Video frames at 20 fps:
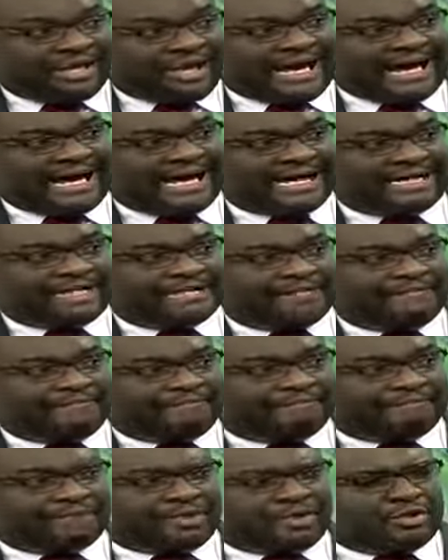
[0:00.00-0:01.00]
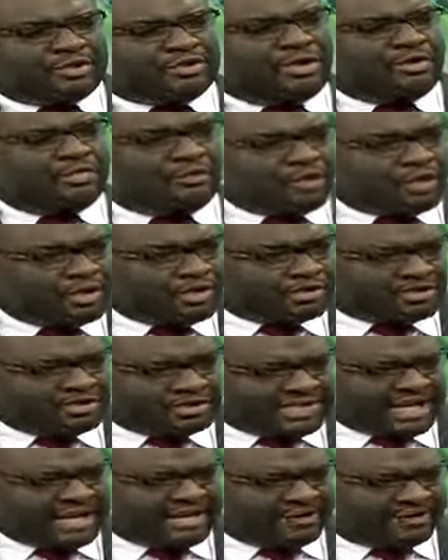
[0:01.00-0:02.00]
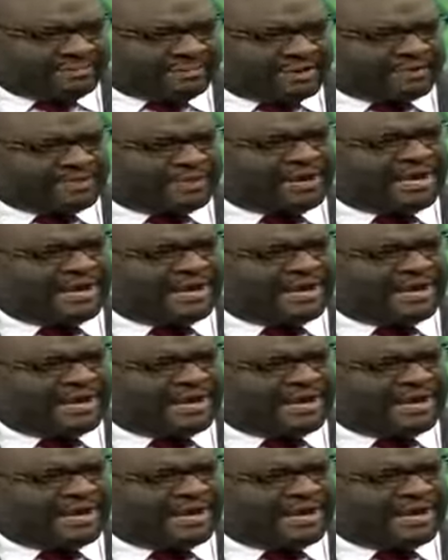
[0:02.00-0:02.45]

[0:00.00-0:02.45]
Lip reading: And you don't want those kind of people